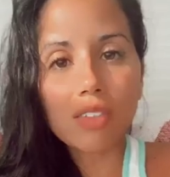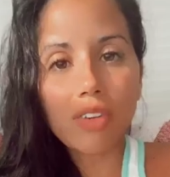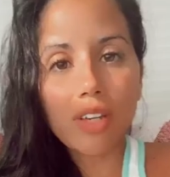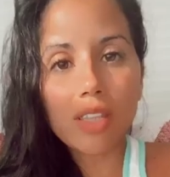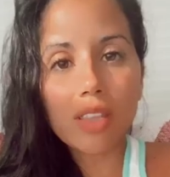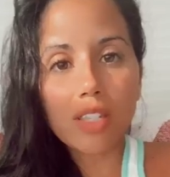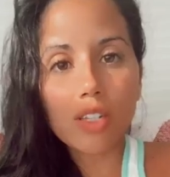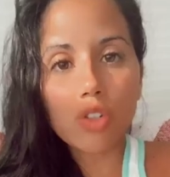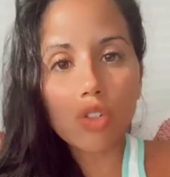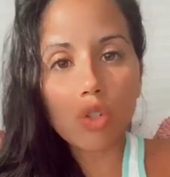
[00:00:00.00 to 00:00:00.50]

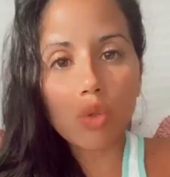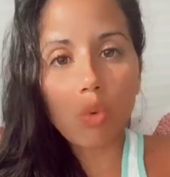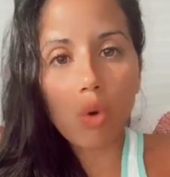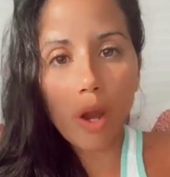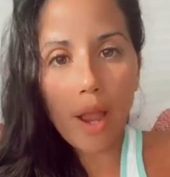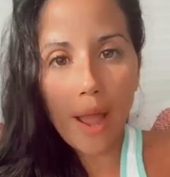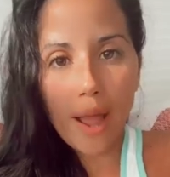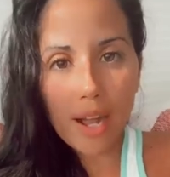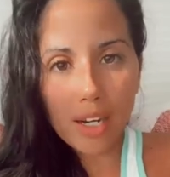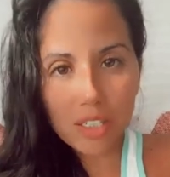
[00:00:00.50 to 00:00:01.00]
activate this, you
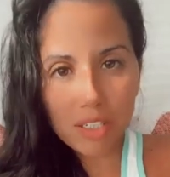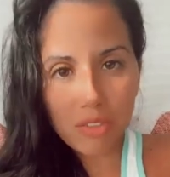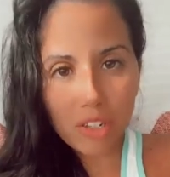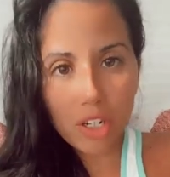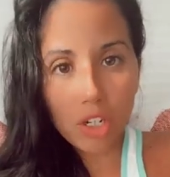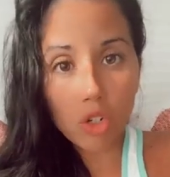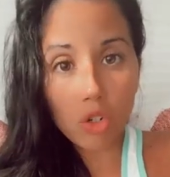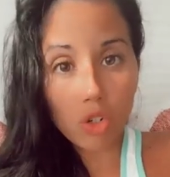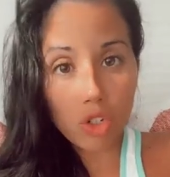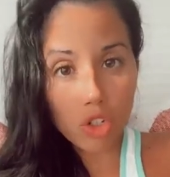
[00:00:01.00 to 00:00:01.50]
are
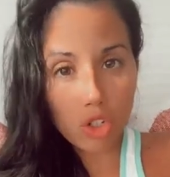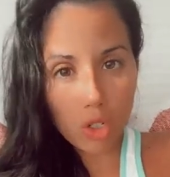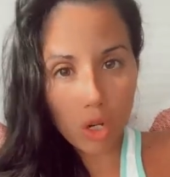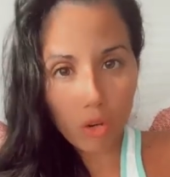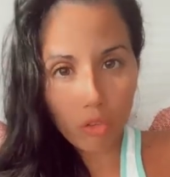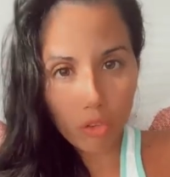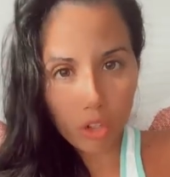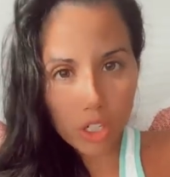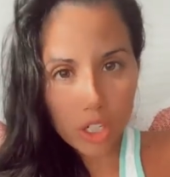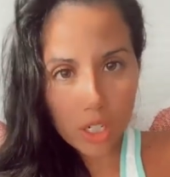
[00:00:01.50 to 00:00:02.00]
activating your
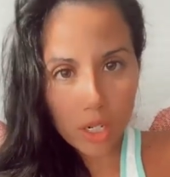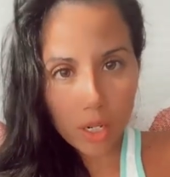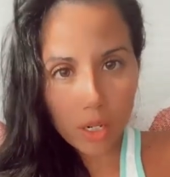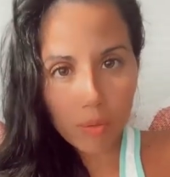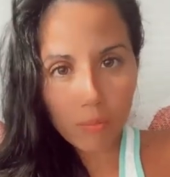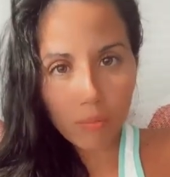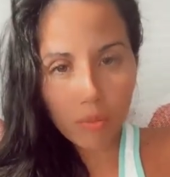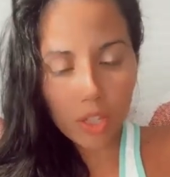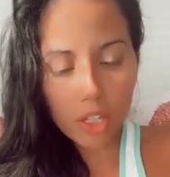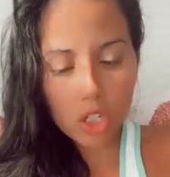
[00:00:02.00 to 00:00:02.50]

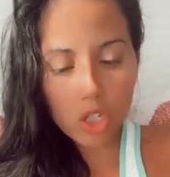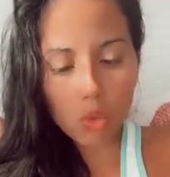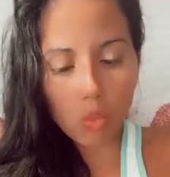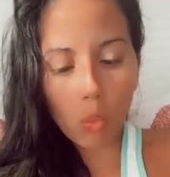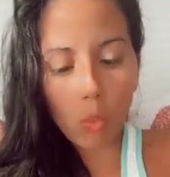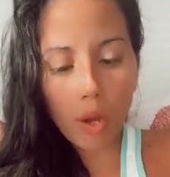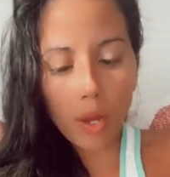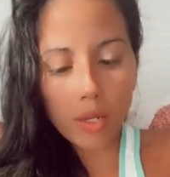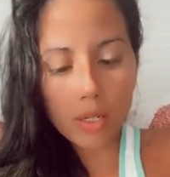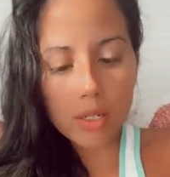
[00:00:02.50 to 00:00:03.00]
sovereignty. This
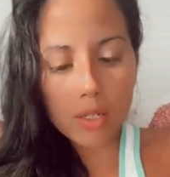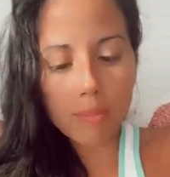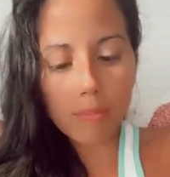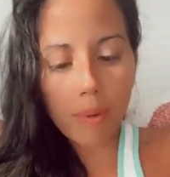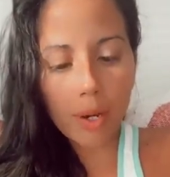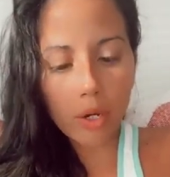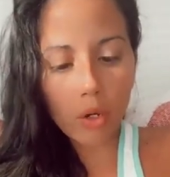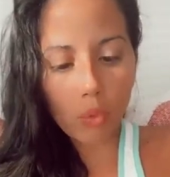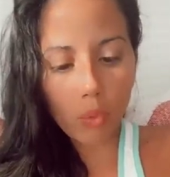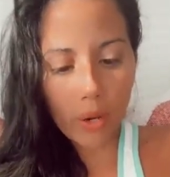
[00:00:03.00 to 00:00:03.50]

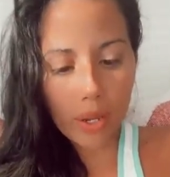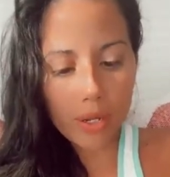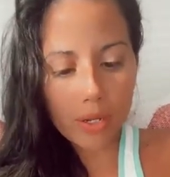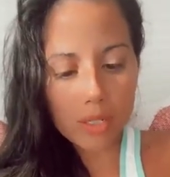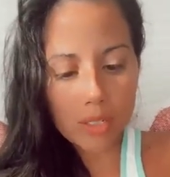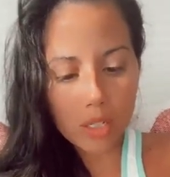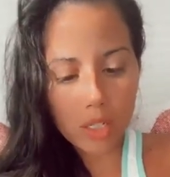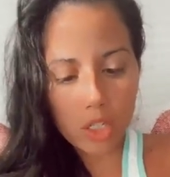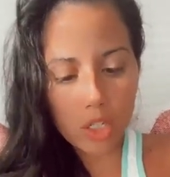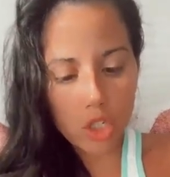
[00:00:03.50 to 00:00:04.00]
was my
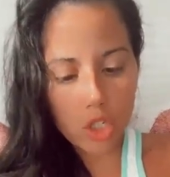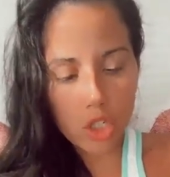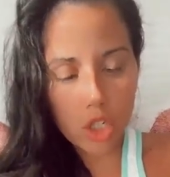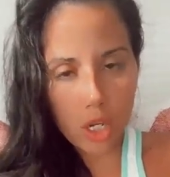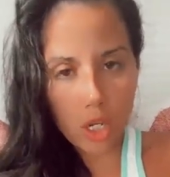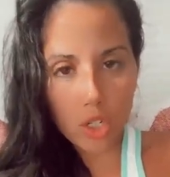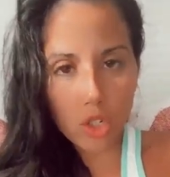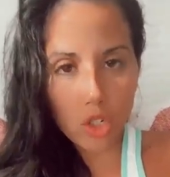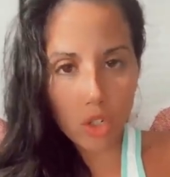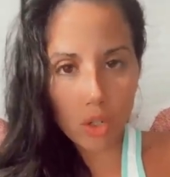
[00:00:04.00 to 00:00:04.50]
greatest
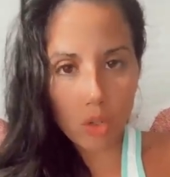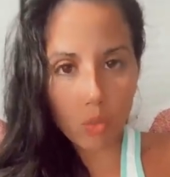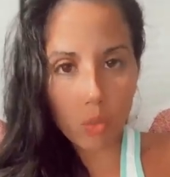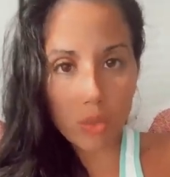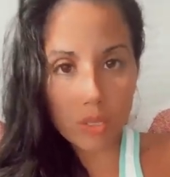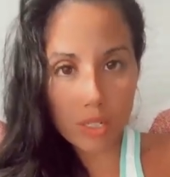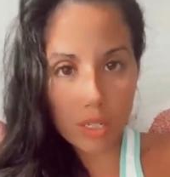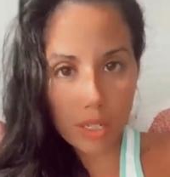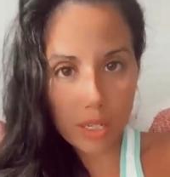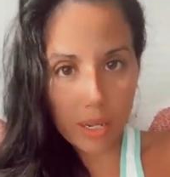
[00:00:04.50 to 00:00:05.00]
initiation,
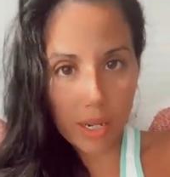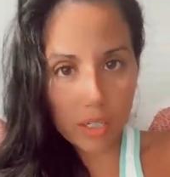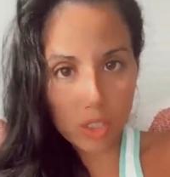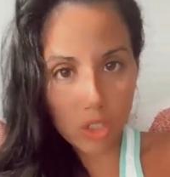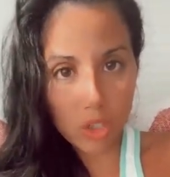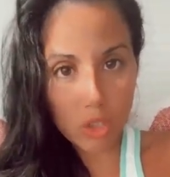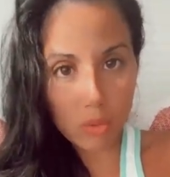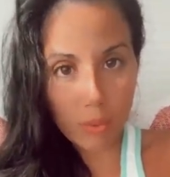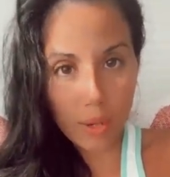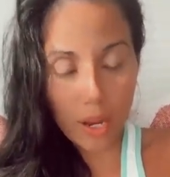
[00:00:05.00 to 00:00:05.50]
was
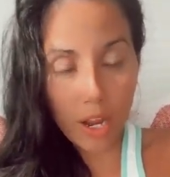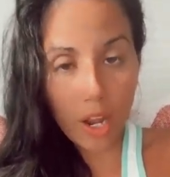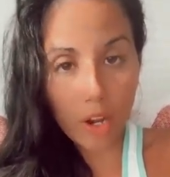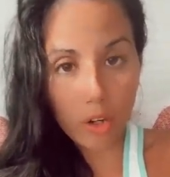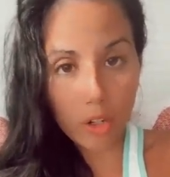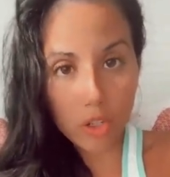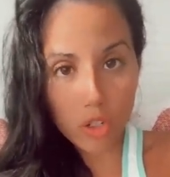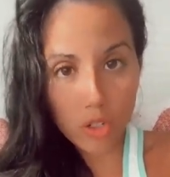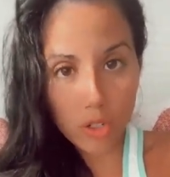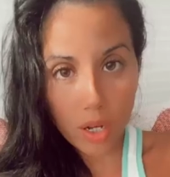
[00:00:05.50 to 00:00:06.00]
connecting to my
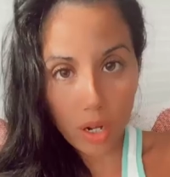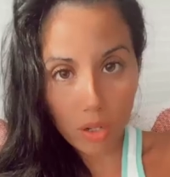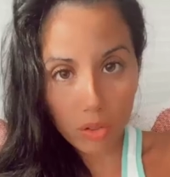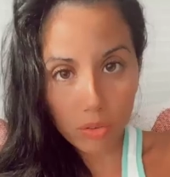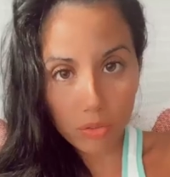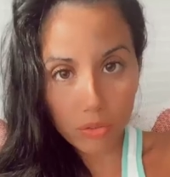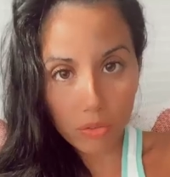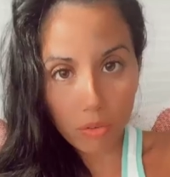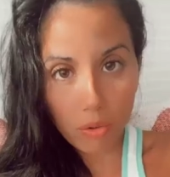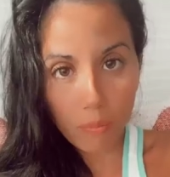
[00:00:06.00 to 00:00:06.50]
higher
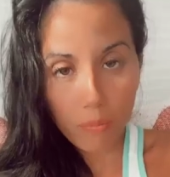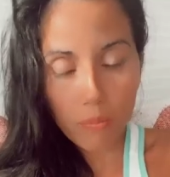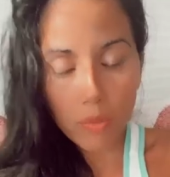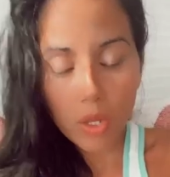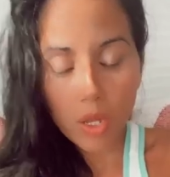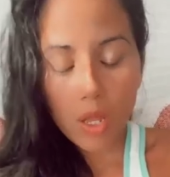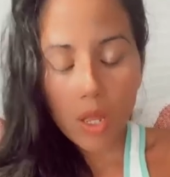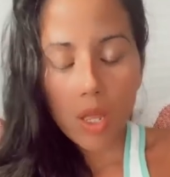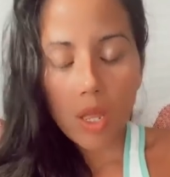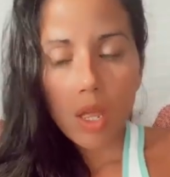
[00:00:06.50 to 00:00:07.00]
self
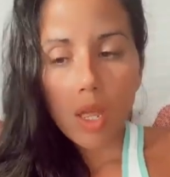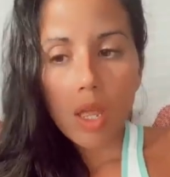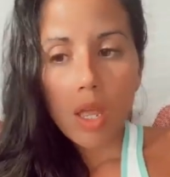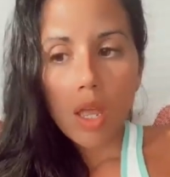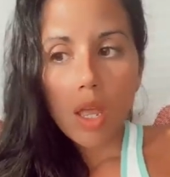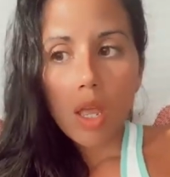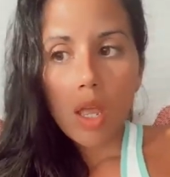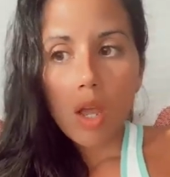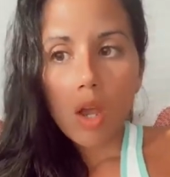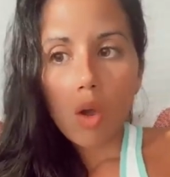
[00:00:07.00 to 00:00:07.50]

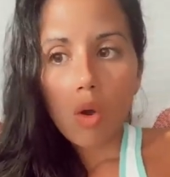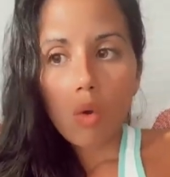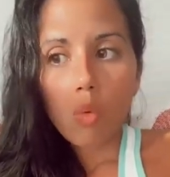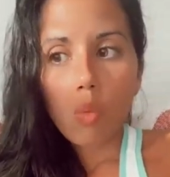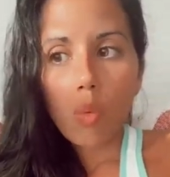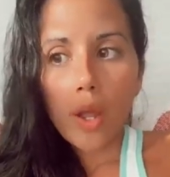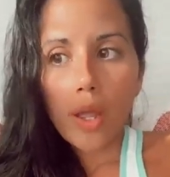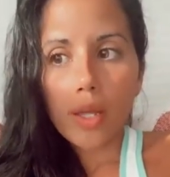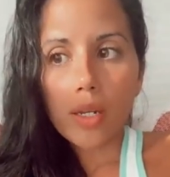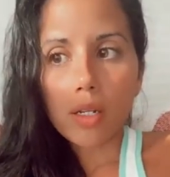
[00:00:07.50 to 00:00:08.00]

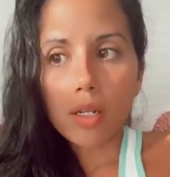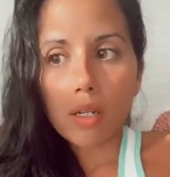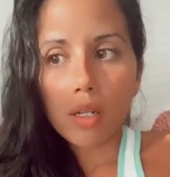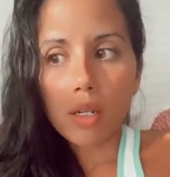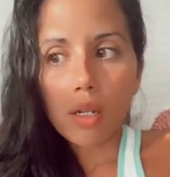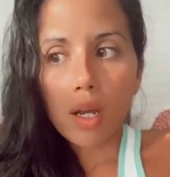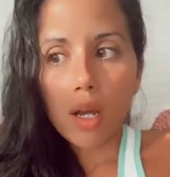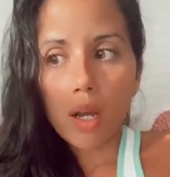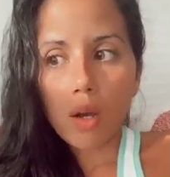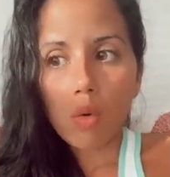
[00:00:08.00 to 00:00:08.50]

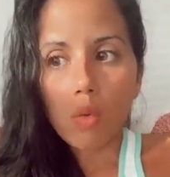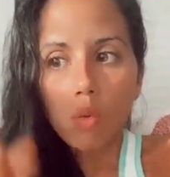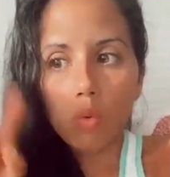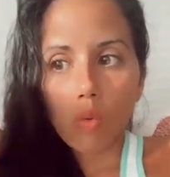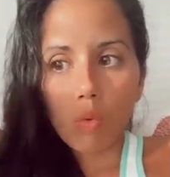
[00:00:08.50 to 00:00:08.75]
when